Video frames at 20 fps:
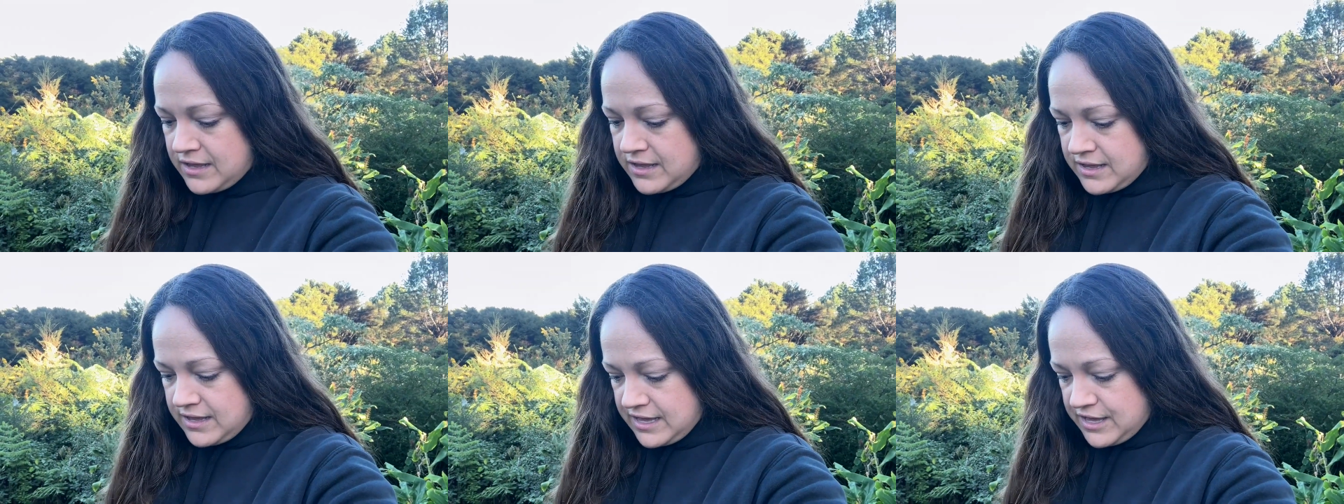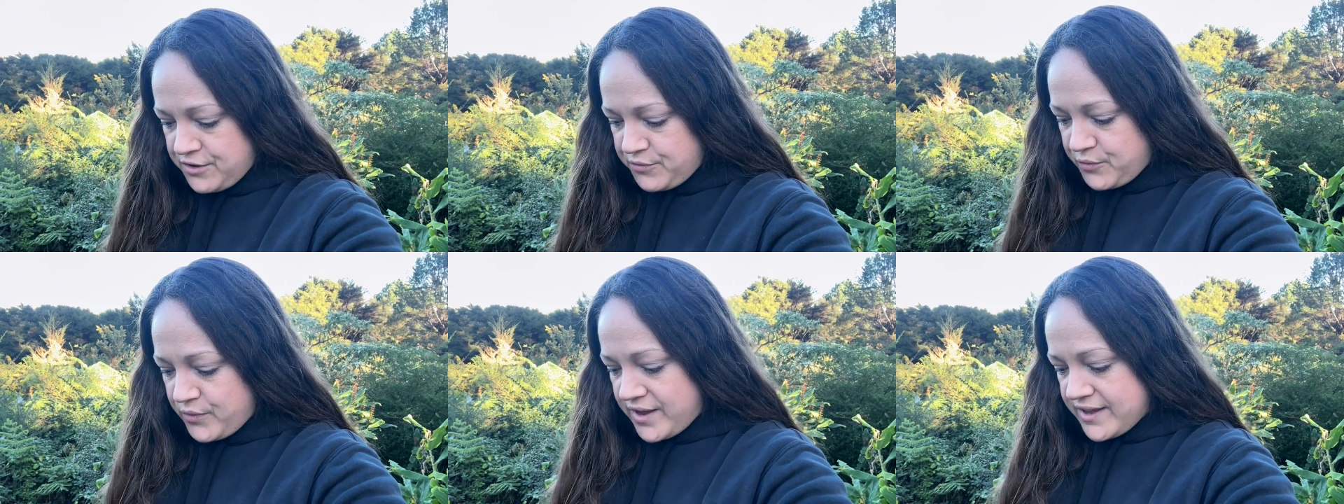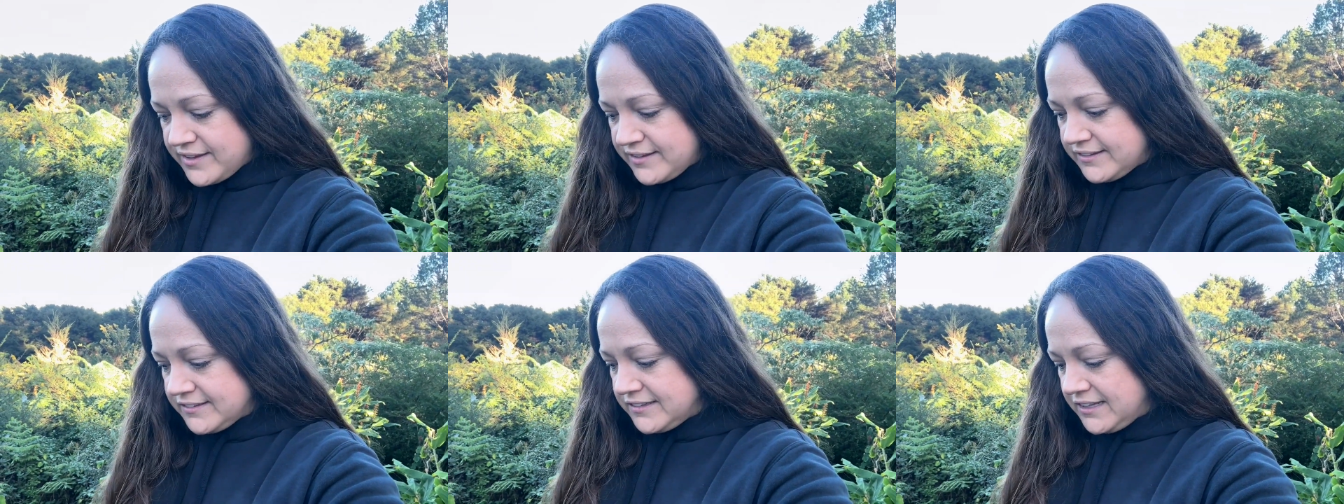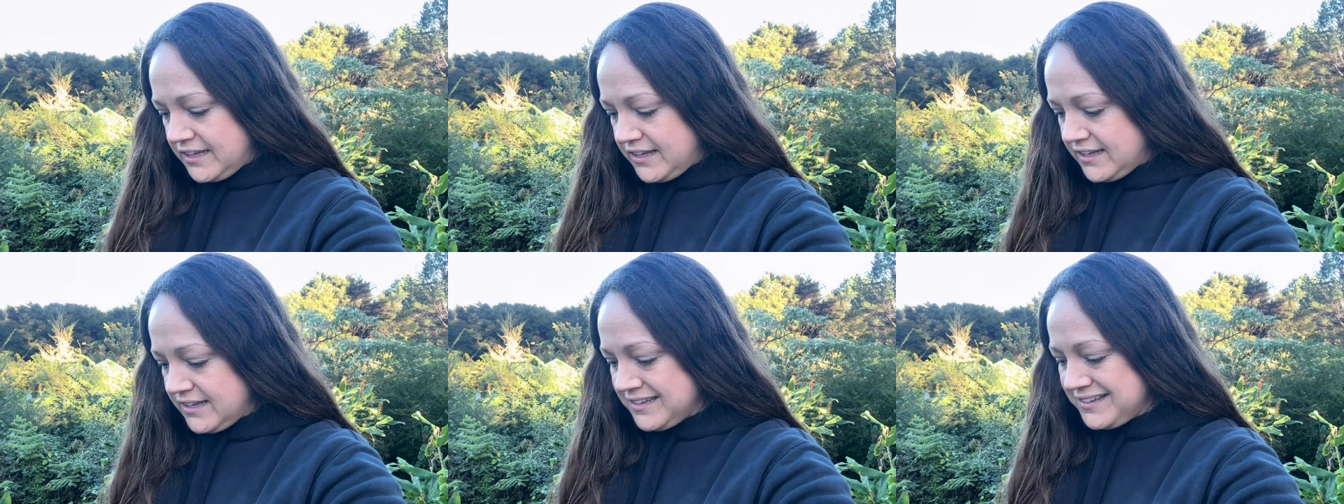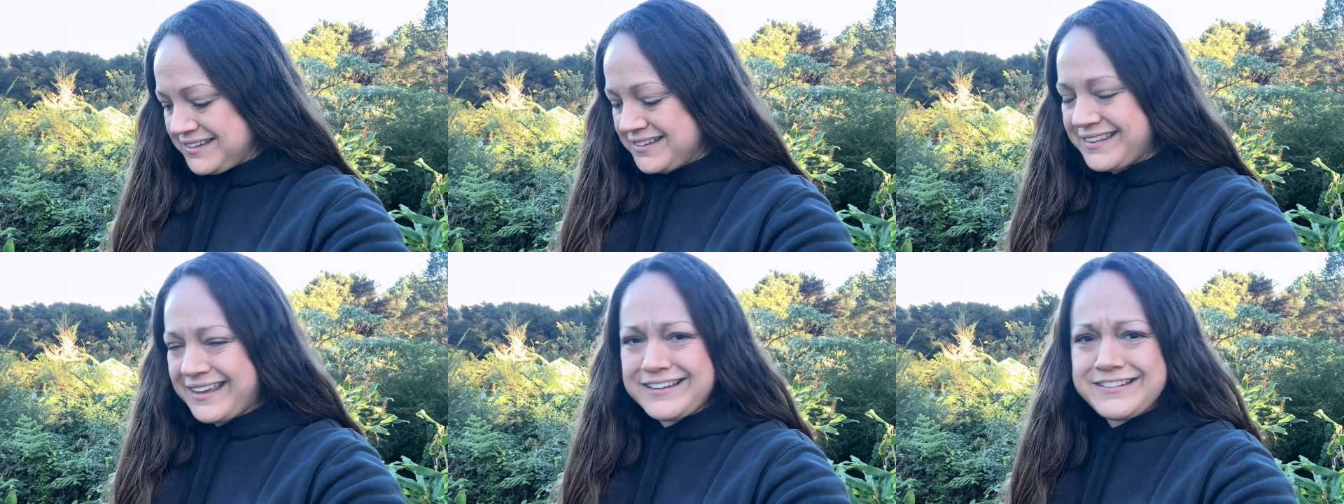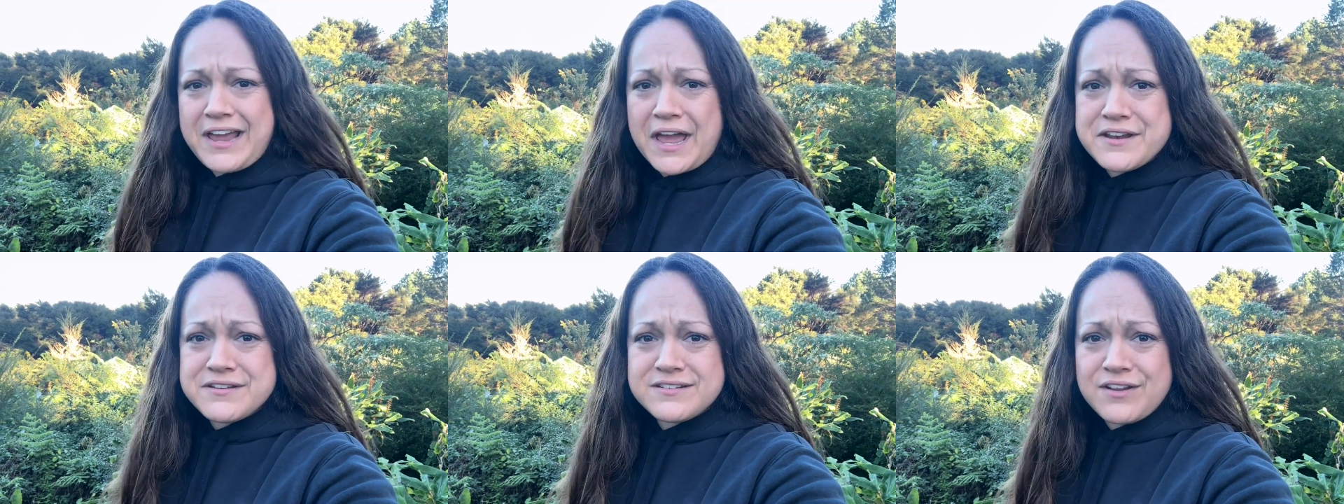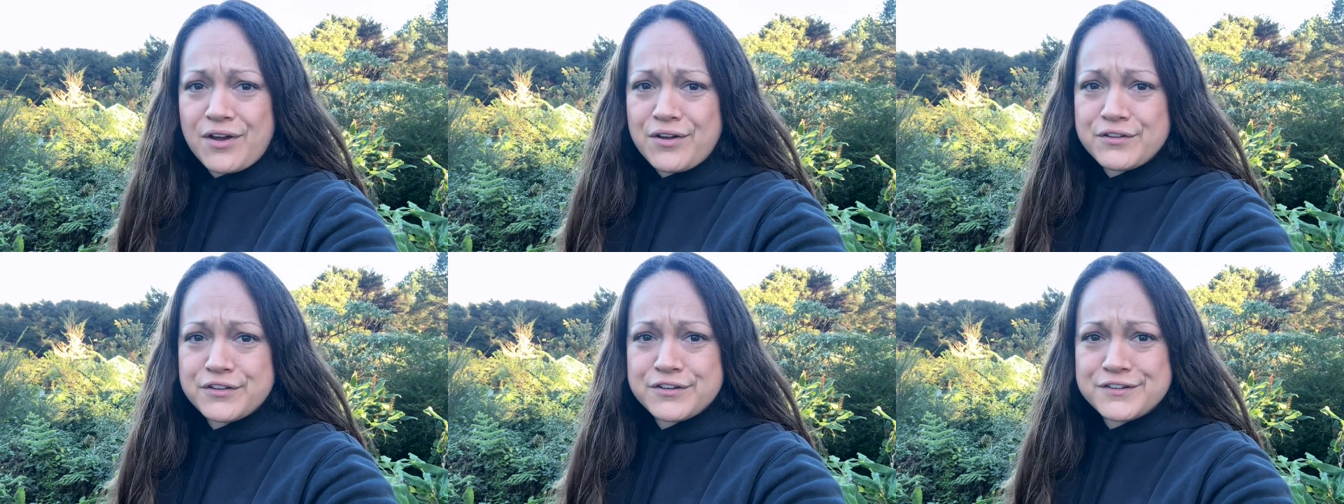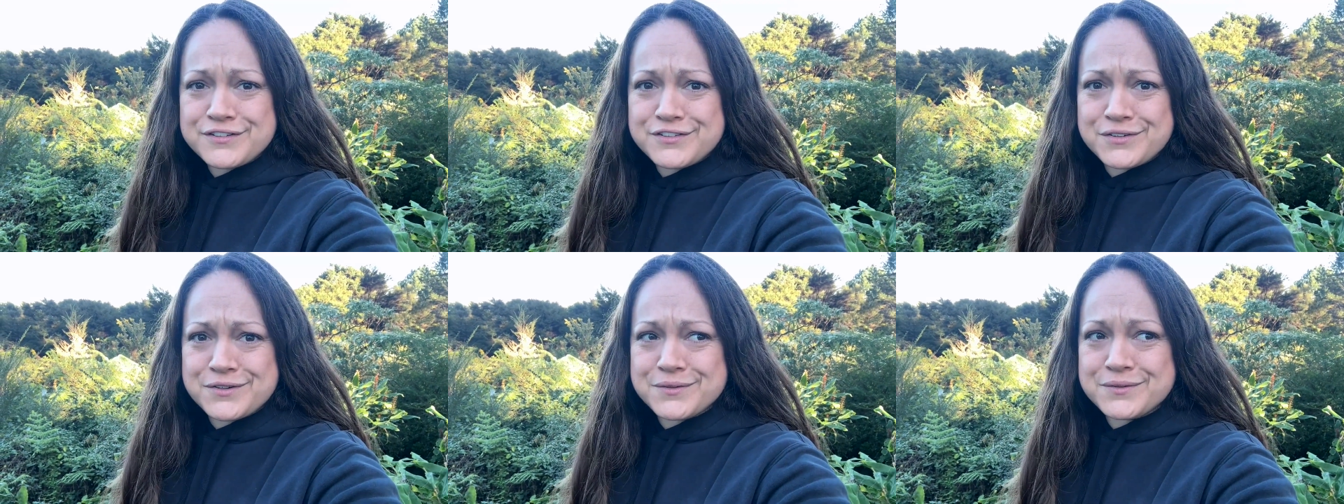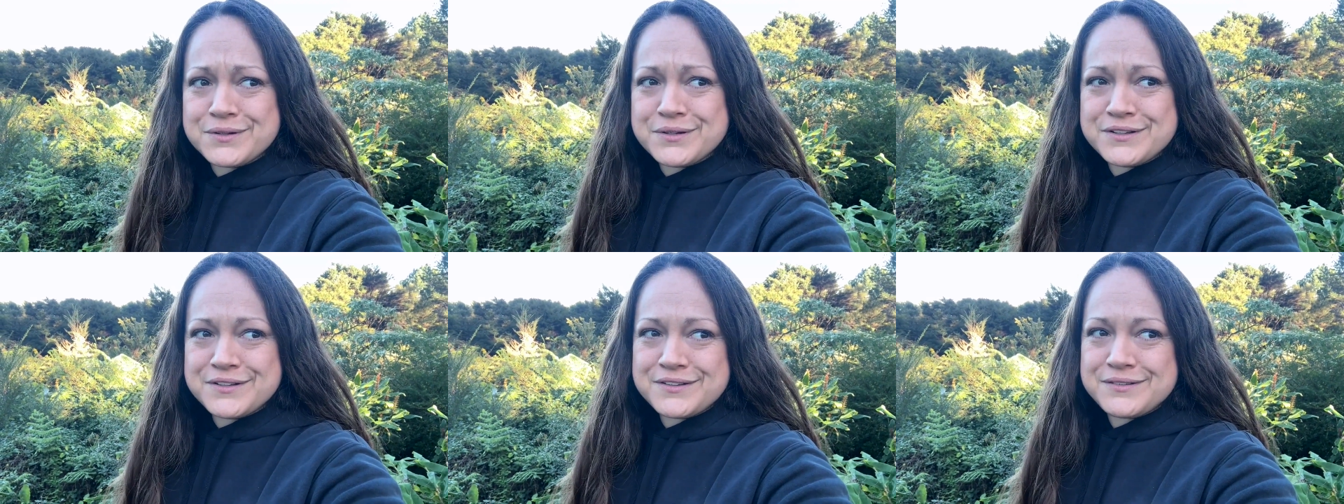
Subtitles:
it was like $10 or